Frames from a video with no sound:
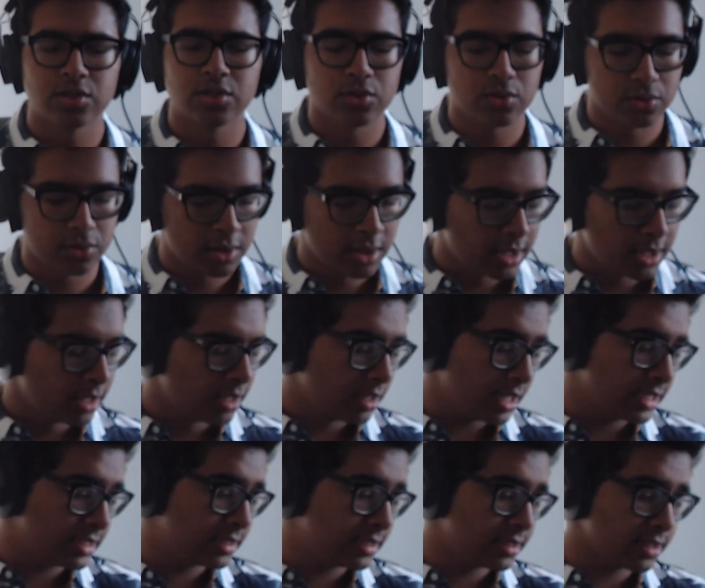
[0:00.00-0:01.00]
So,
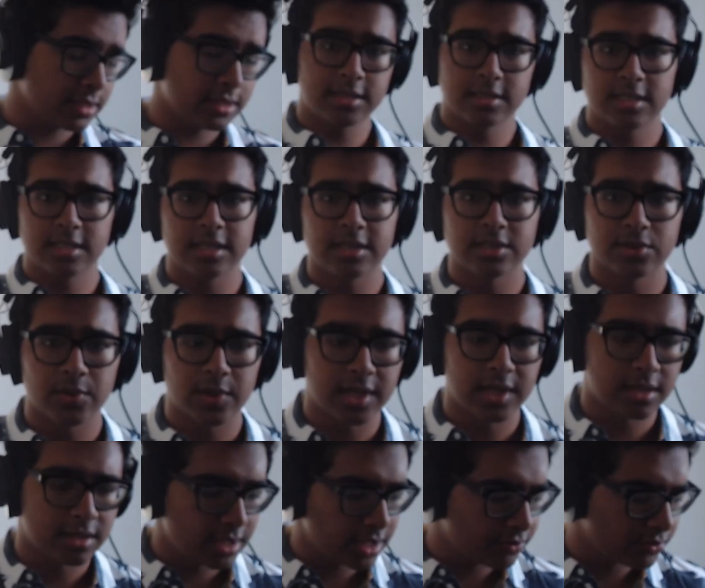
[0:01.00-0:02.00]
it's still going to take us a
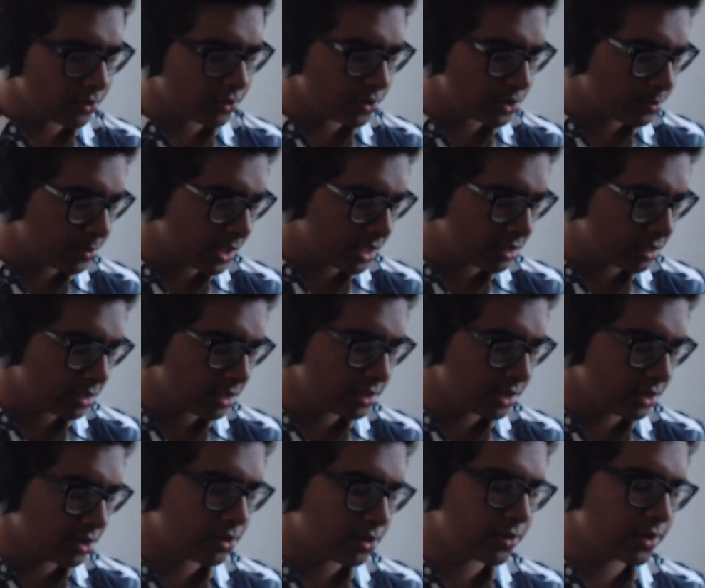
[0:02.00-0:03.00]
while, even though it's been a
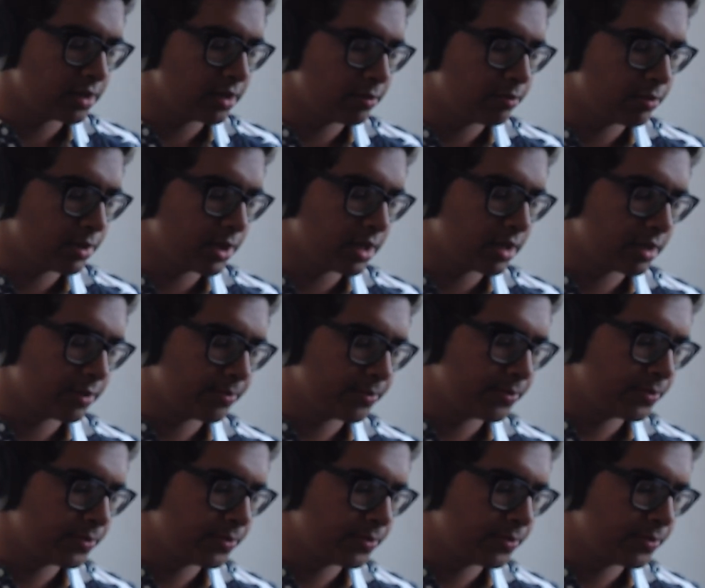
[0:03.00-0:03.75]
day already. But,